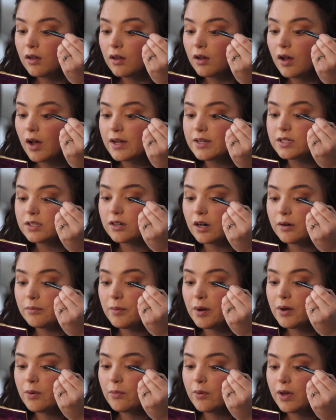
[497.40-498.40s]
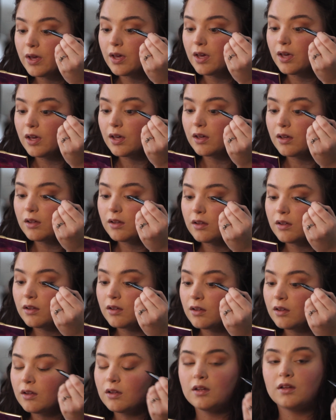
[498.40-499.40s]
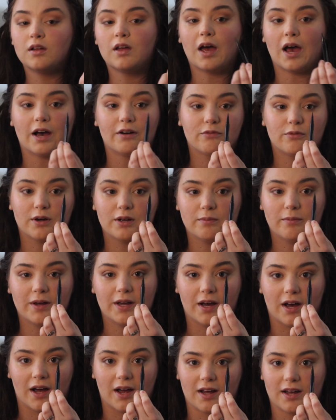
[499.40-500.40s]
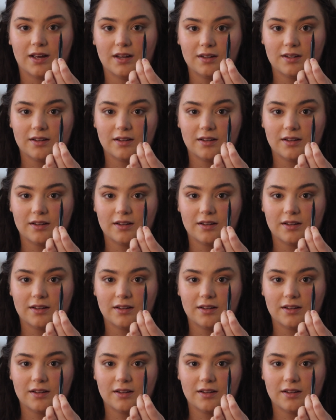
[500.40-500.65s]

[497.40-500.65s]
I start my wing halfway in my eye,